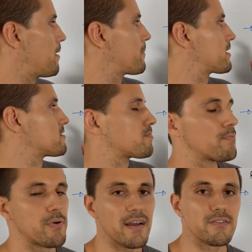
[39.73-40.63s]
because
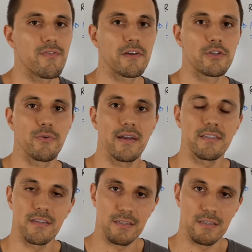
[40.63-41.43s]
price fluctuation,